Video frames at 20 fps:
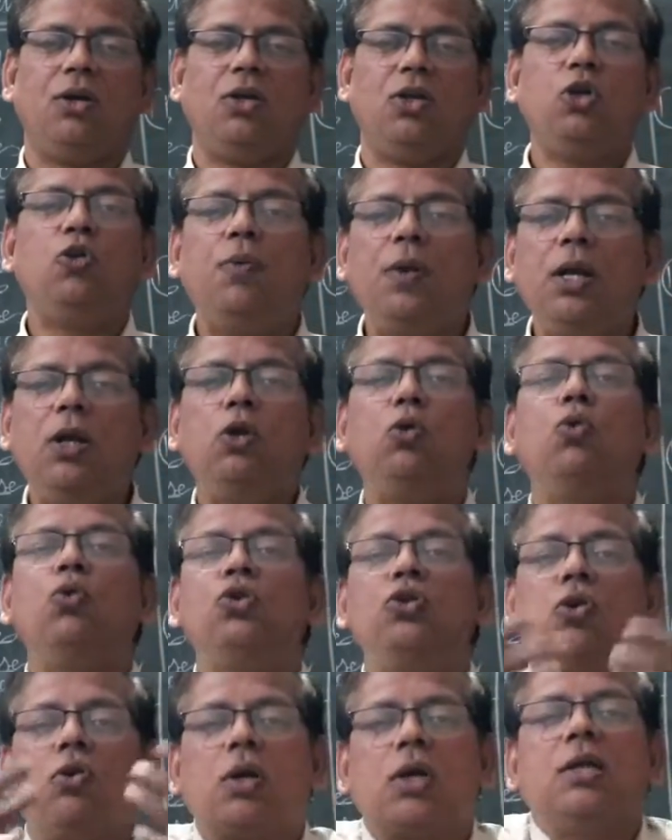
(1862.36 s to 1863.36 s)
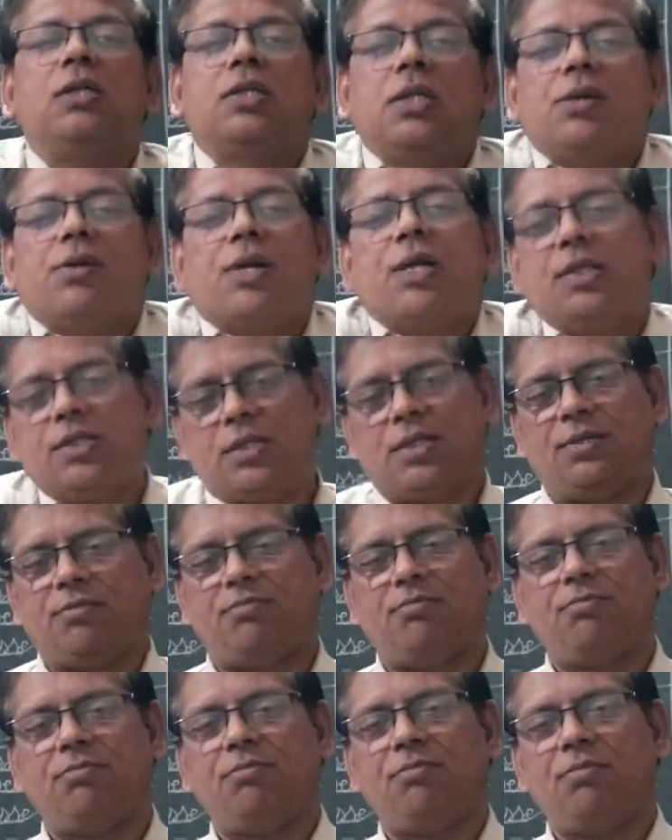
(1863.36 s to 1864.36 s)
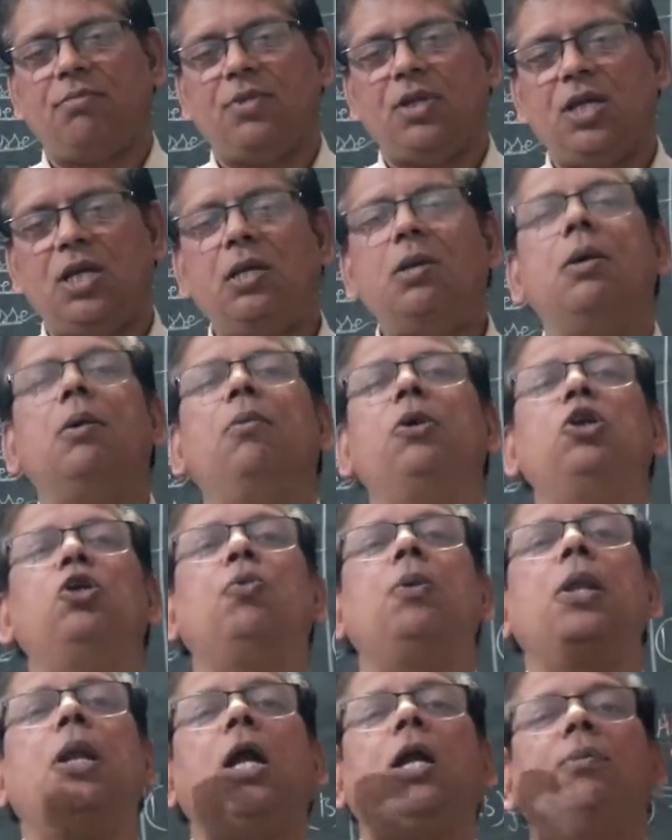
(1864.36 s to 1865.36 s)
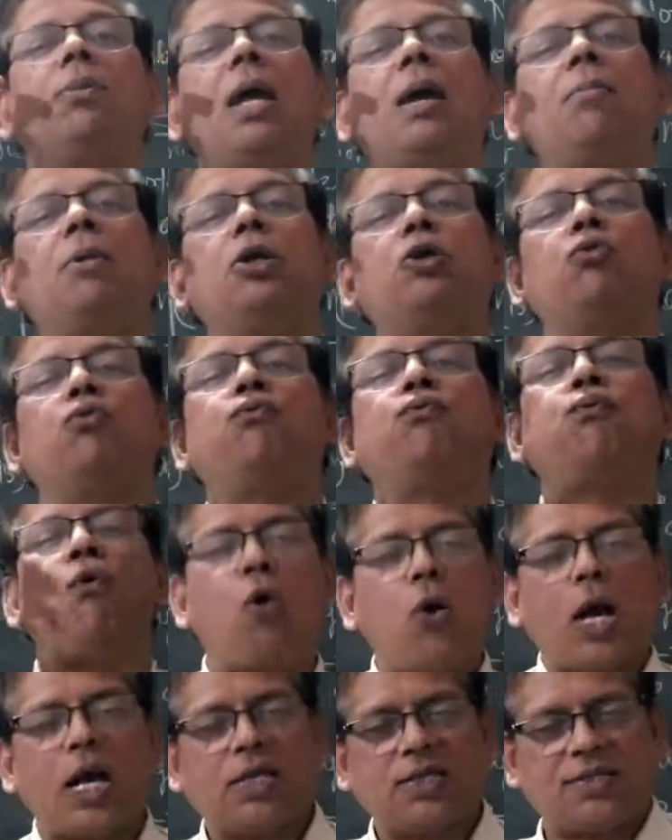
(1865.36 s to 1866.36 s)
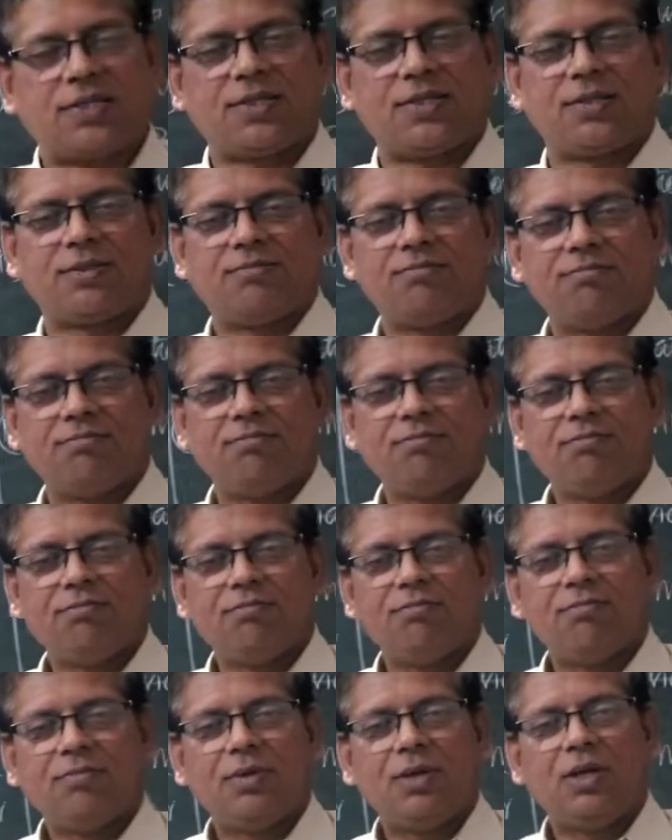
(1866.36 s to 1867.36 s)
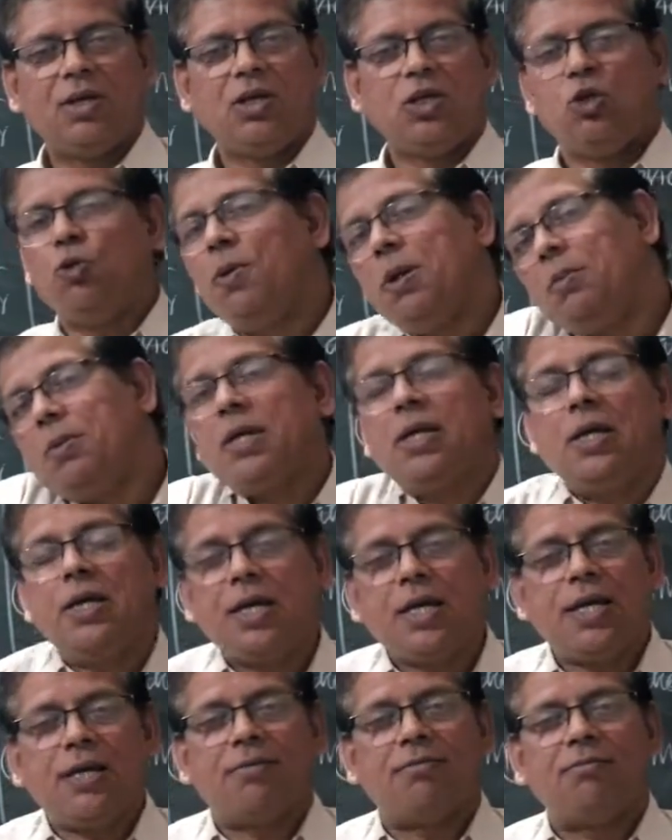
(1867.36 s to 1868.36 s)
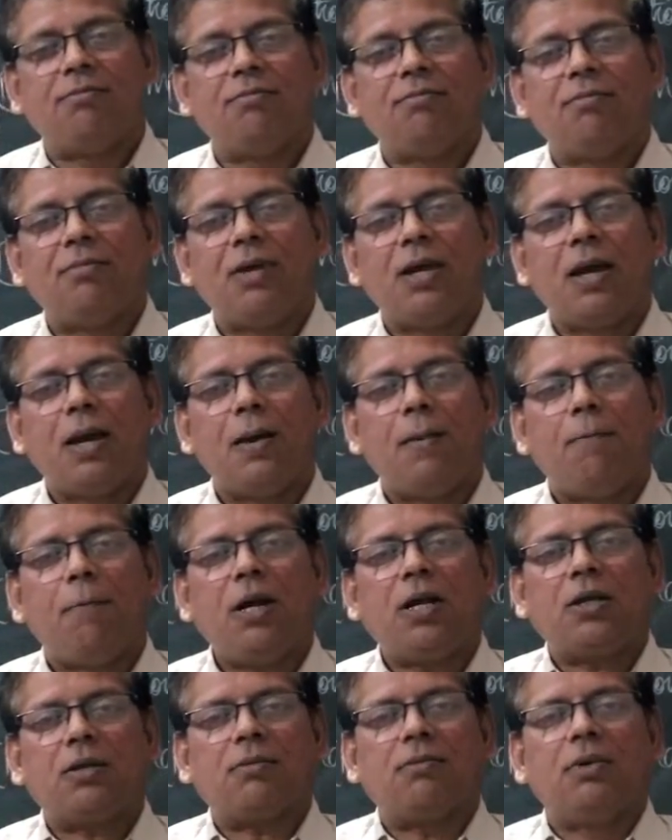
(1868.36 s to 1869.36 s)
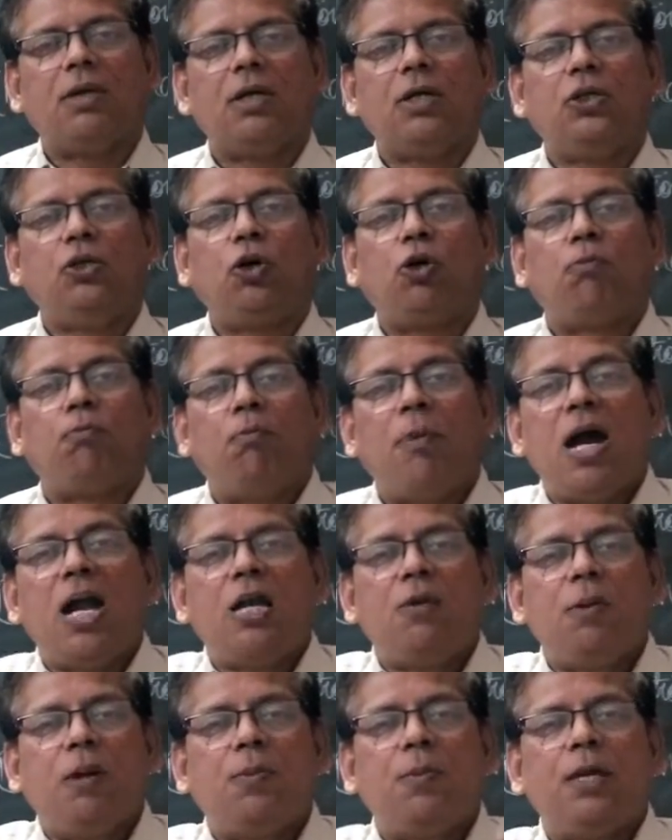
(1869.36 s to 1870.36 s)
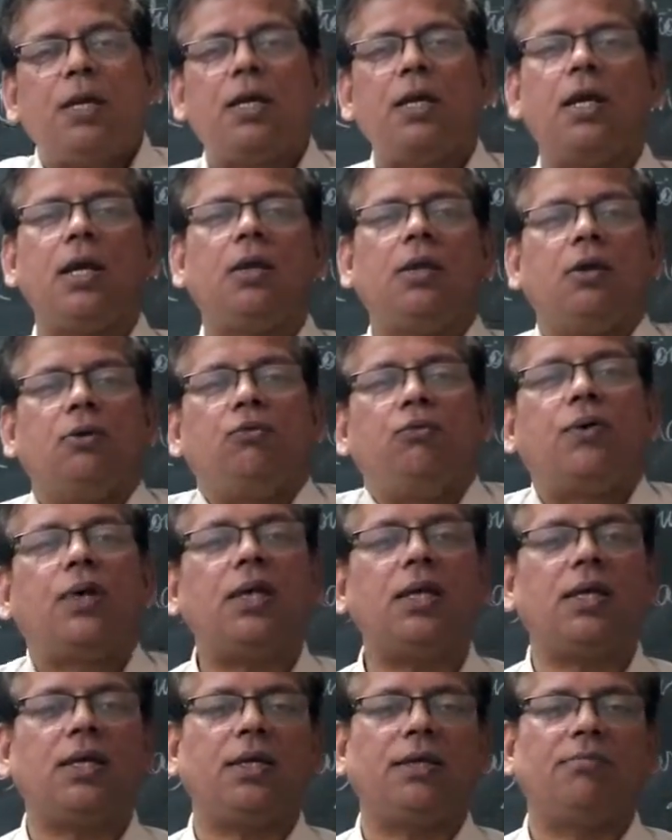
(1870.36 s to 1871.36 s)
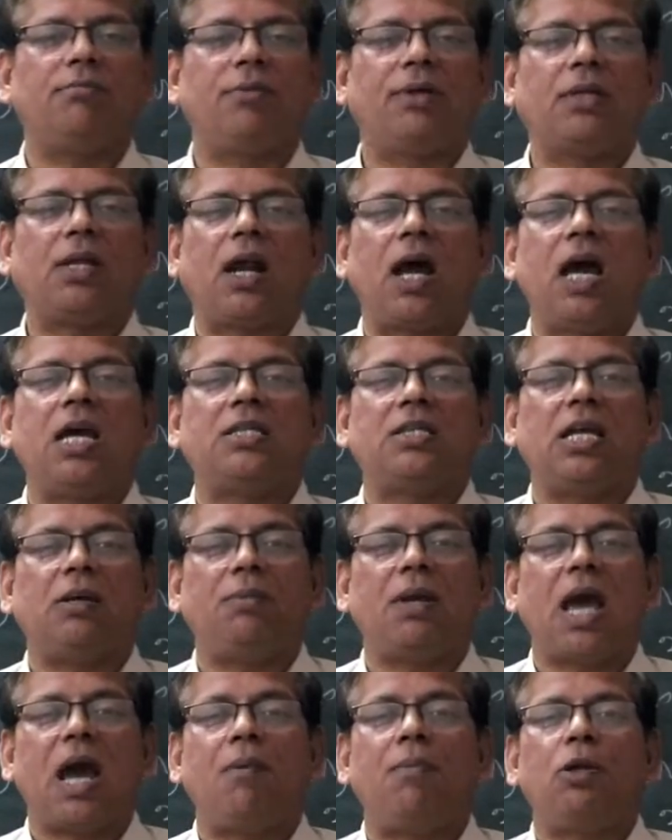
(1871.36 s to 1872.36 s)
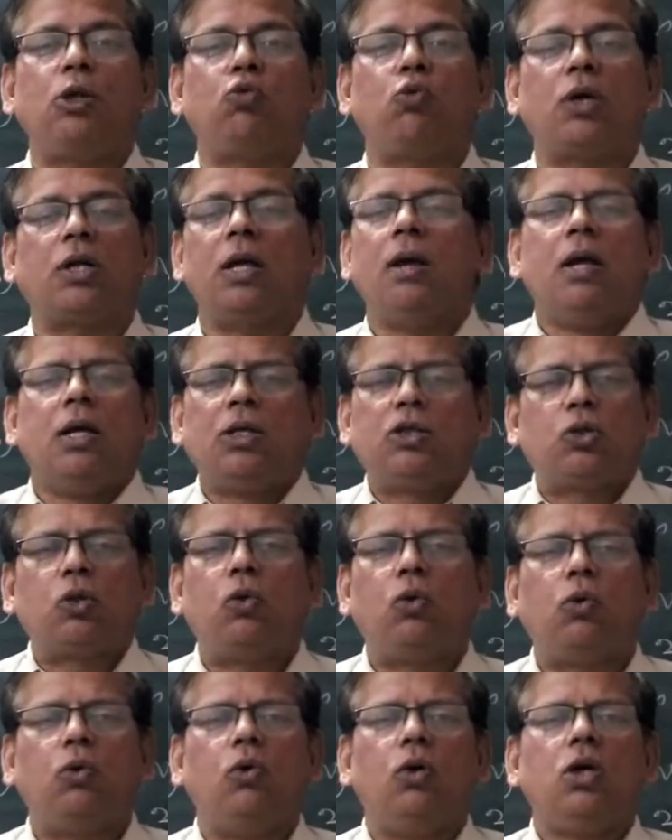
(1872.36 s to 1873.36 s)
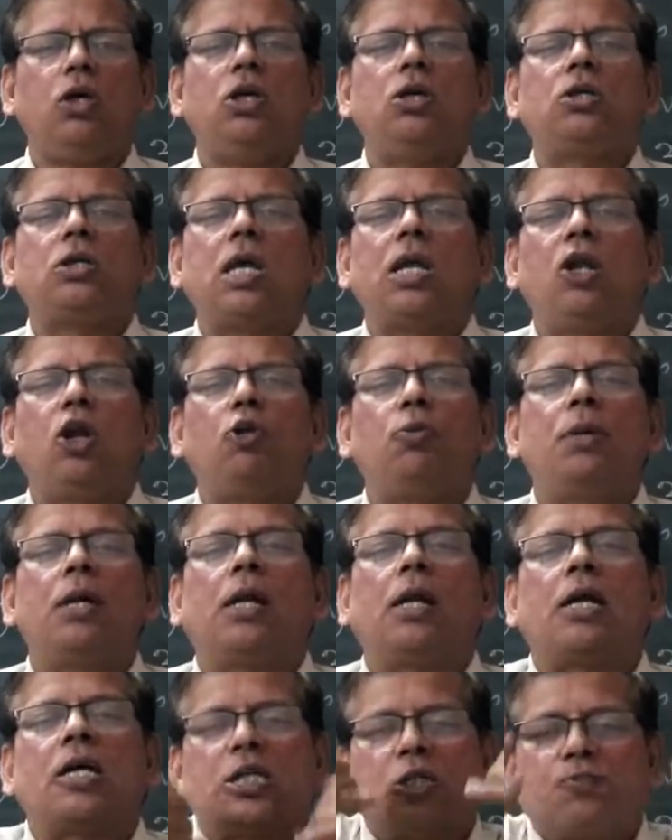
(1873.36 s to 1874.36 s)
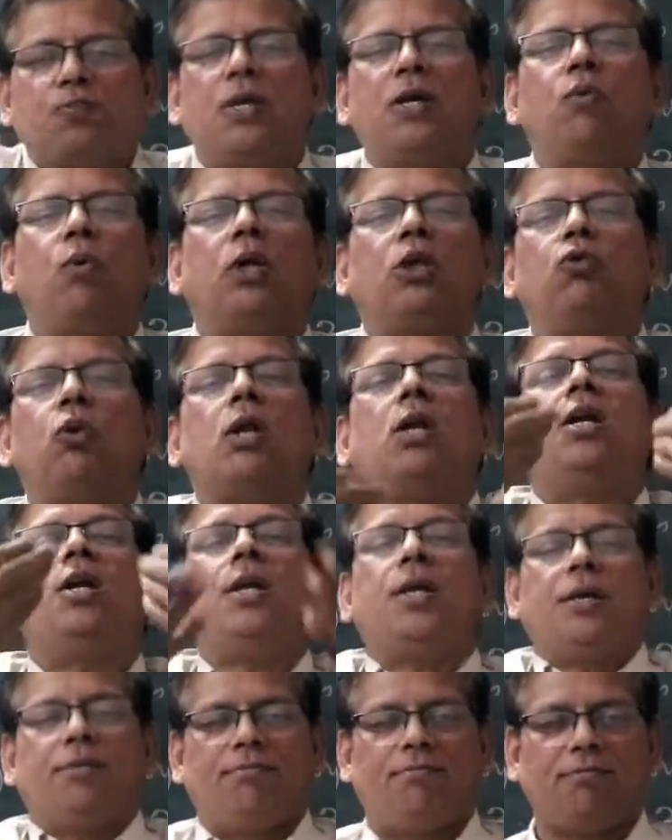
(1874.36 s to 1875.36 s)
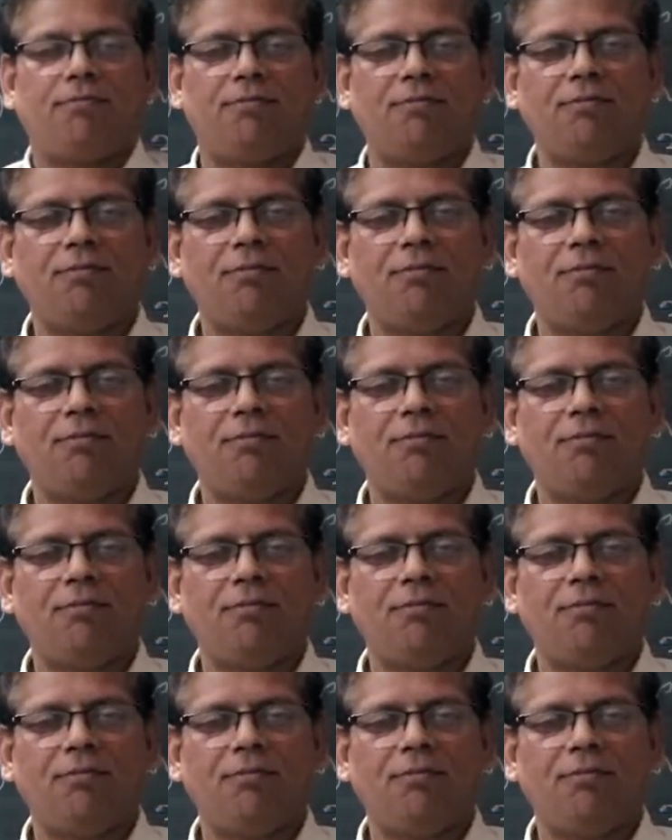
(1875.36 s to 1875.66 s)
You will lose your concentration. You will not be able to focus. You will be reading, but your mind will be in the worry whether I shall be able to. So you shall not be grasping what you are reading.